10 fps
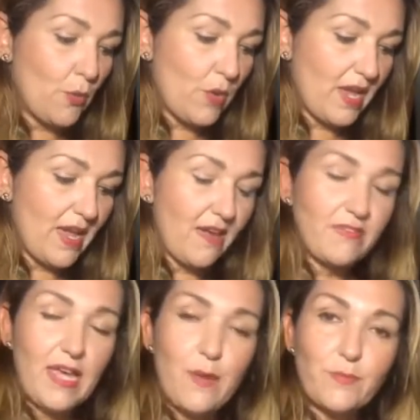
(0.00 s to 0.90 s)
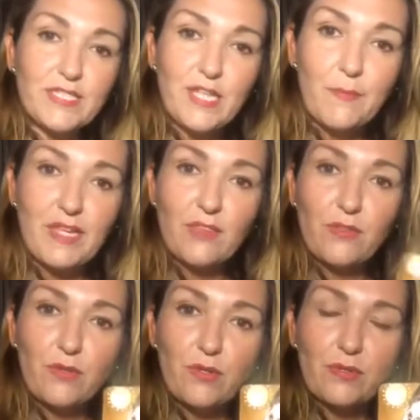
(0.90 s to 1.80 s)
we have the Empress coming
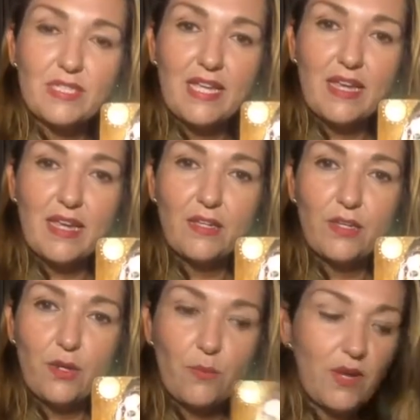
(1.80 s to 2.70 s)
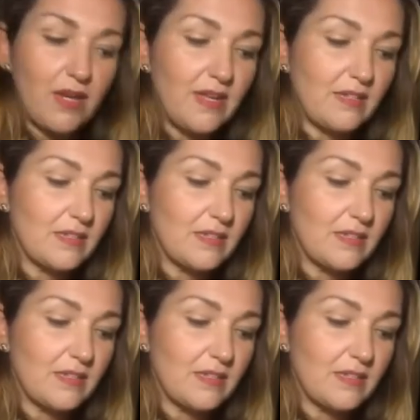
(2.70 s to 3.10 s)
through saying, you know what,